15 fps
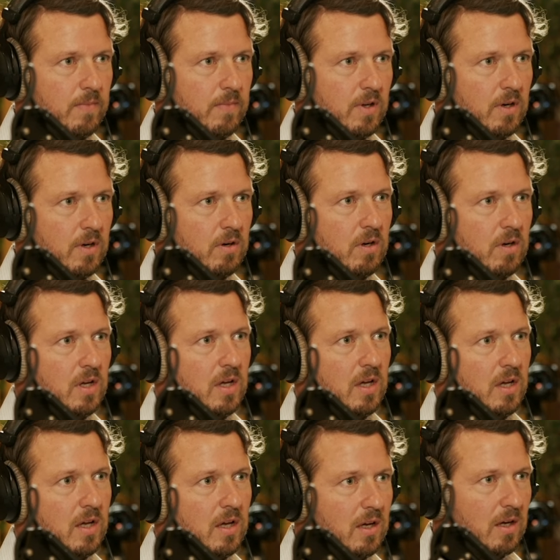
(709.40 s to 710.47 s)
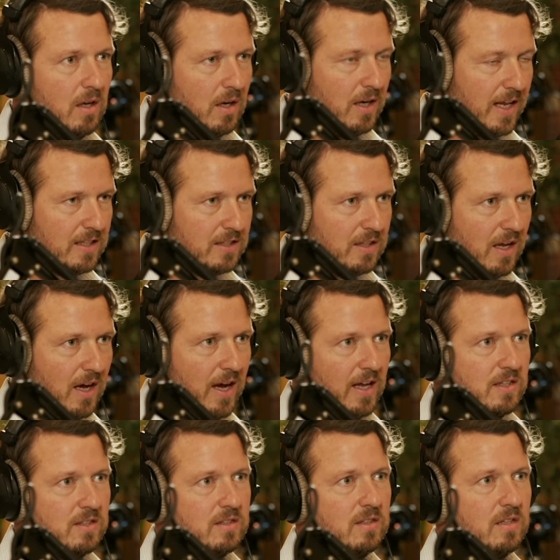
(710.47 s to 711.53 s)
mm-hmm. know, less
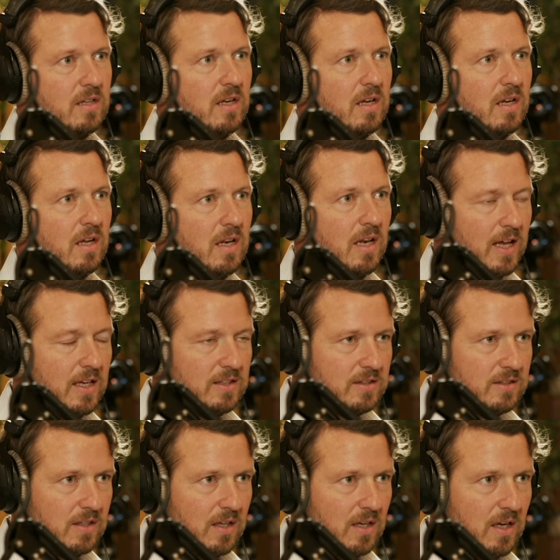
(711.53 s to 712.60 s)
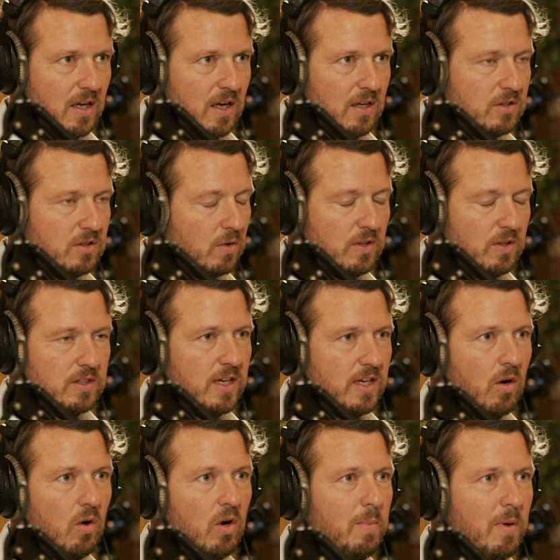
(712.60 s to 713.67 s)
slides, less. Uh, so there can
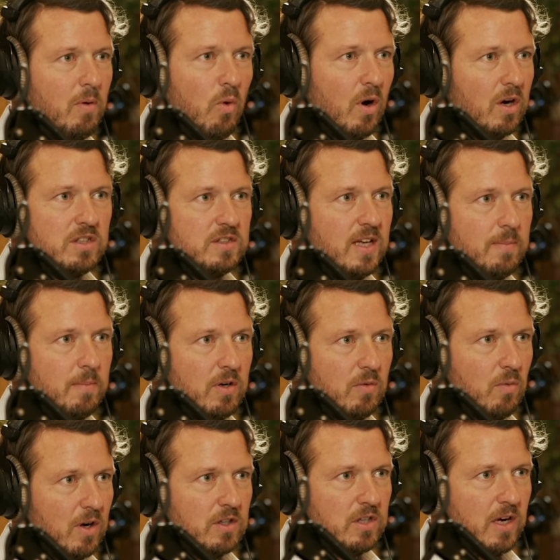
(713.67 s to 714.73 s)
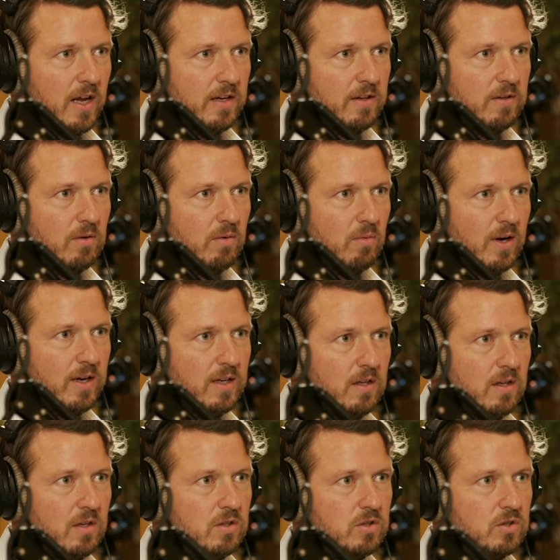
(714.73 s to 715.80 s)
only be one statement, one slide, right?
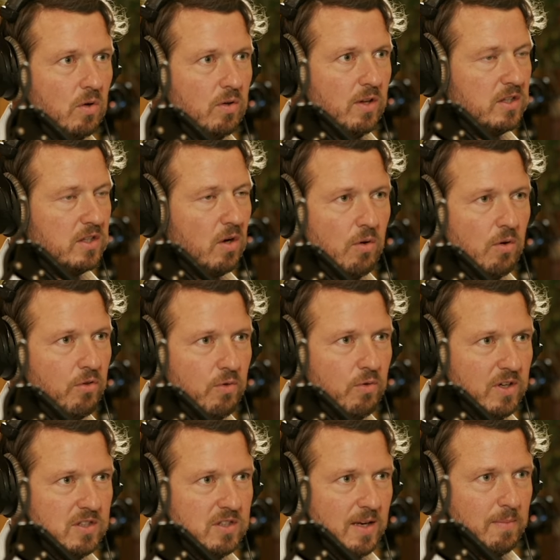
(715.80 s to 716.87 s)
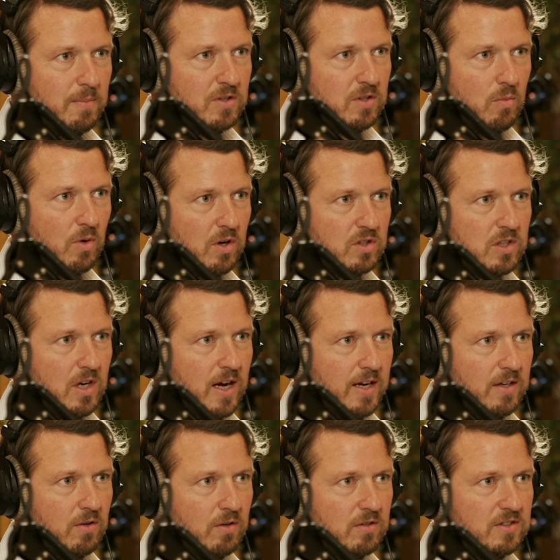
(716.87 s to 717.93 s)
So there's no three statements on one
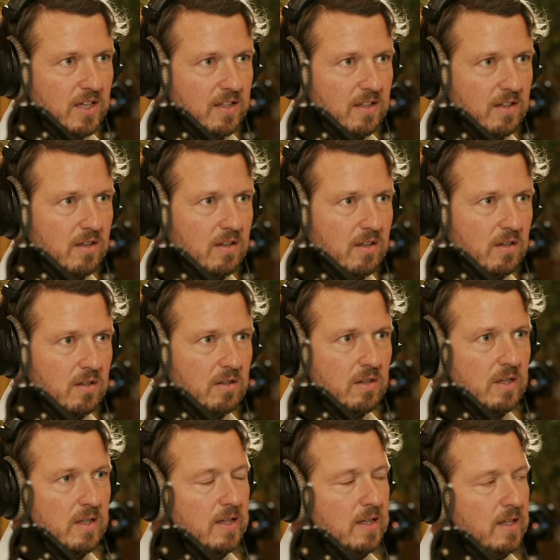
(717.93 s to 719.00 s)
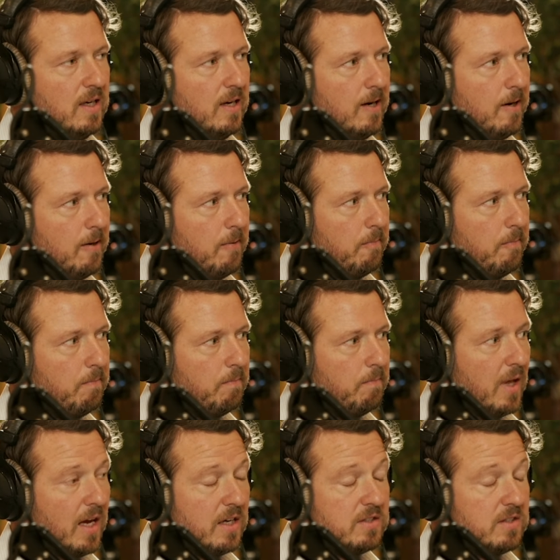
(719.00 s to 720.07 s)
slide or ten. You know, um,
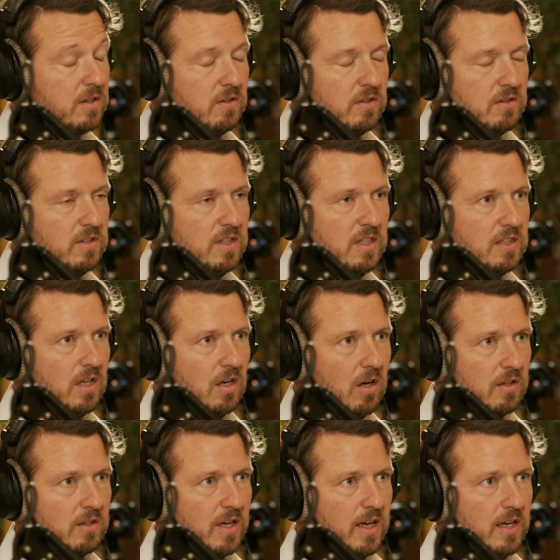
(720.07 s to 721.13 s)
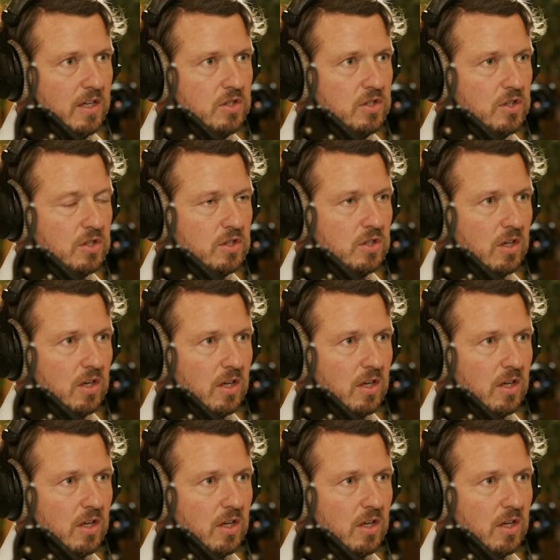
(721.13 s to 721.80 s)
I still see this a lot, and it's just not